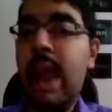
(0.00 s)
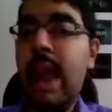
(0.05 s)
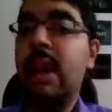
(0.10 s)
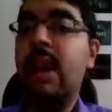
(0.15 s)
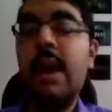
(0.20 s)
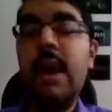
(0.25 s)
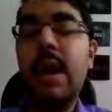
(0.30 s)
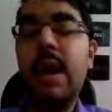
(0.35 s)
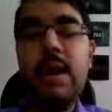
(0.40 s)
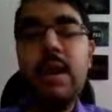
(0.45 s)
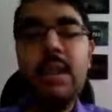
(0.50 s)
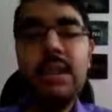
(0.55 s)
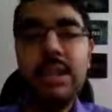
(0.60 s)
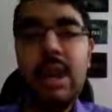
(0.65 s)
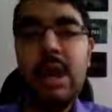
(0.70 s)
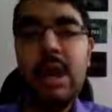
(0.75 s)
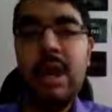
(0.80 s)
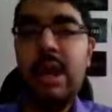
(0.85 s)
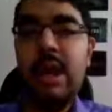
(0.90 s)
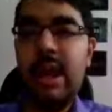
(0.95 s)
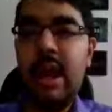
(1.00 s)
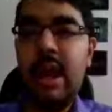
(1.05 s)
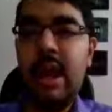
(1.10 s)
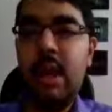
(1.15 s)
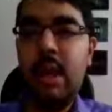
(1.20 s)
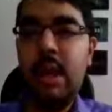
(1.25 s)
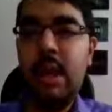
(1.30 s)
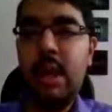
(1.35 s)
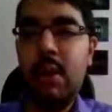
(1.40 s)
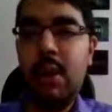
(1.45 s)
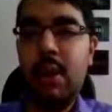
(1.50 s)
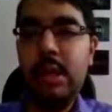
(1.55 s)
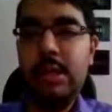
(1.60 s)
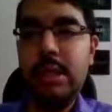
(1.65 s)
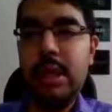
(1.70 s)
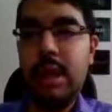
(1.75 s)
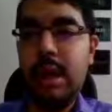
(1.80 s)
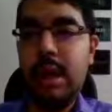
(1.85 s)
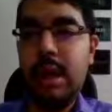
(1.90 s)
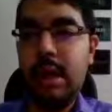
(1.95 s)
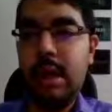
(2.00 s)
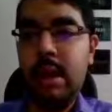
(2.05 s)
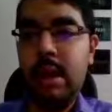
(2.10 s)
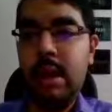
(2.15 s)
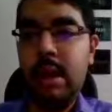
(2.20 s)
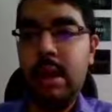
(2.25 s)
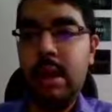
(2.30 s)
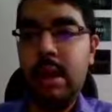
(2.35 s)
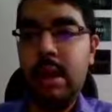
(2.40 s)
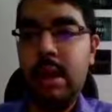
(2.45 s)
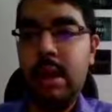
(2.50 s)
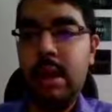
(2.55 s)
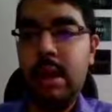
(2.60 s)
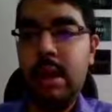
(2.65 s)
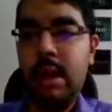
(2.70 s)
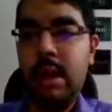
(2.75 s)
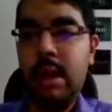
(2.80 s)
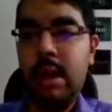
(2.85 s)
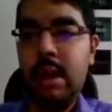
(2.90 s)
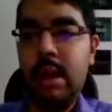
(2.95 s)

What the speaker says: these ergot alkaloids like your